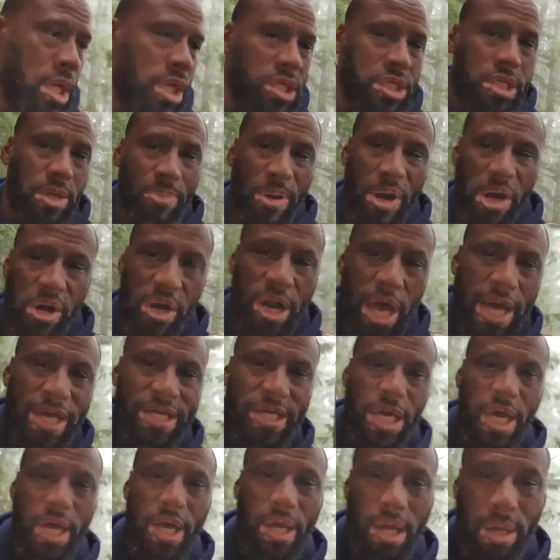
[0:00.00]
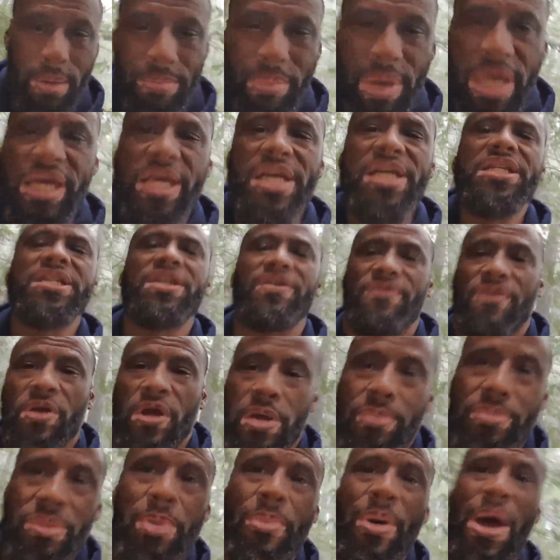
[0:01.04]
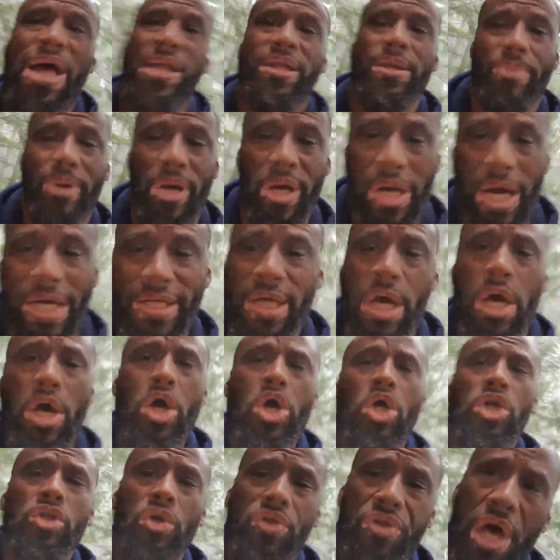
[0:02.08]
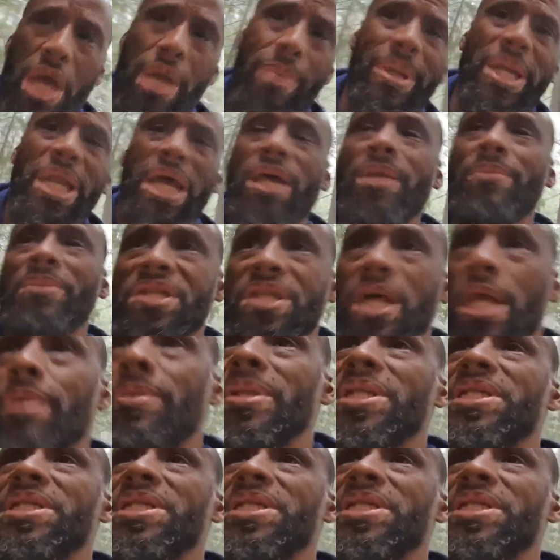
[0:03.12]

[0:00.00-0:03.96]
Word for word: to paradise make easy for him the path to paradise so talib al-ilm is talib